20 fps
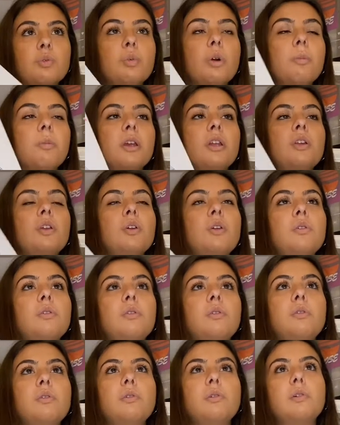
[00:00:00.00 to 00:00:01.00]
woman
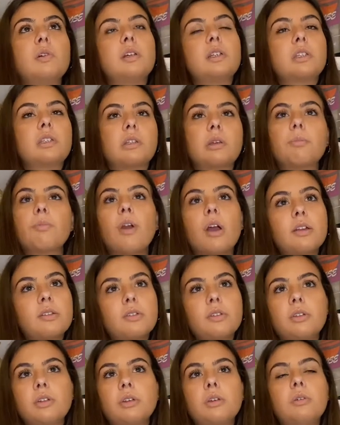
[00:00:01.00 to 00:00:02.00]
who is a
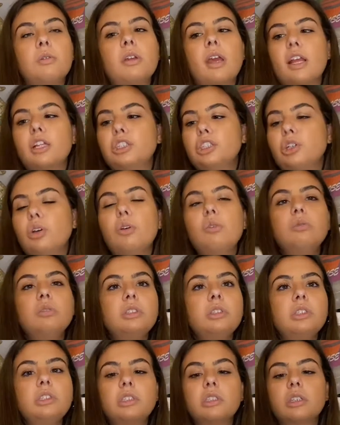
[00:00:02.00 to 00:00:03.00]
prostitute and she
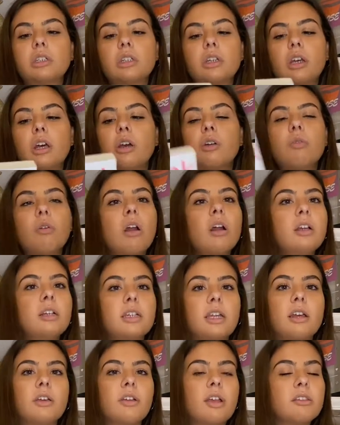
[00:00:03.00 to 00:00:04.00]
owns a
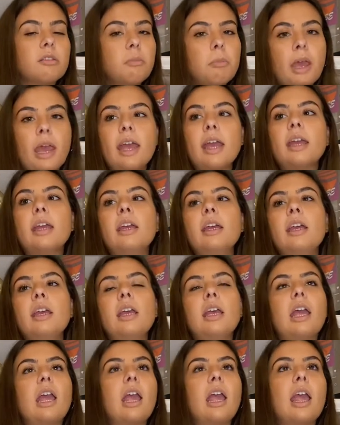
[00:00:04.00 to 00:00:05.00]
crocodile as a pet,
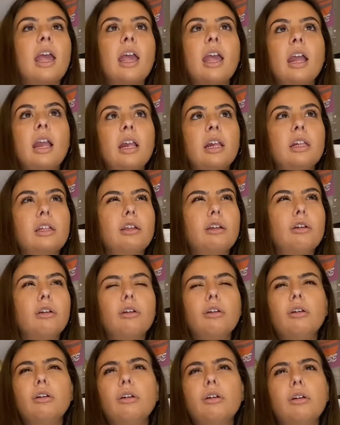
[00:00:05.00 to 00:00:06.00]
and
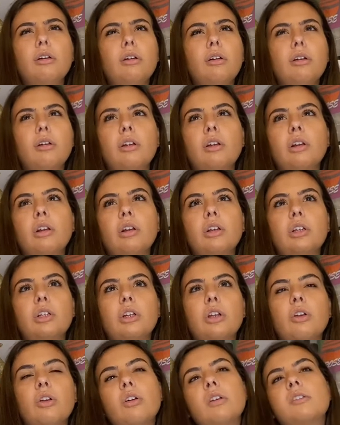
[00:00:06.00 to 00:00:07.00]
her
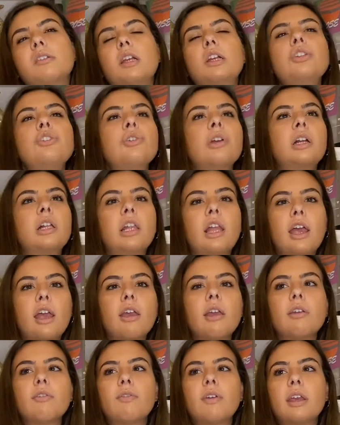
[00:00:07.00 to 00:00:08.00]
eccentric
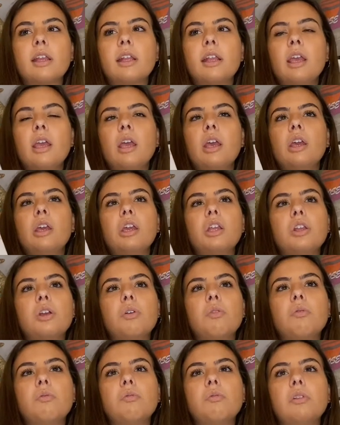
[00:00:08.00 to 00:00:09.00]
life, and you
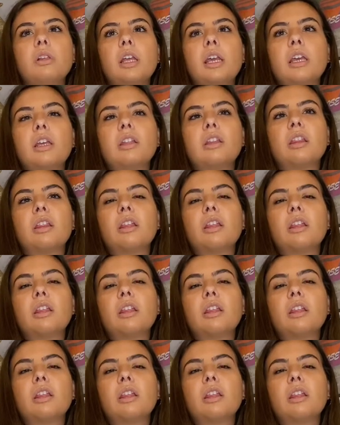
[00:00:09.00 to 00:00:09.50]
know, like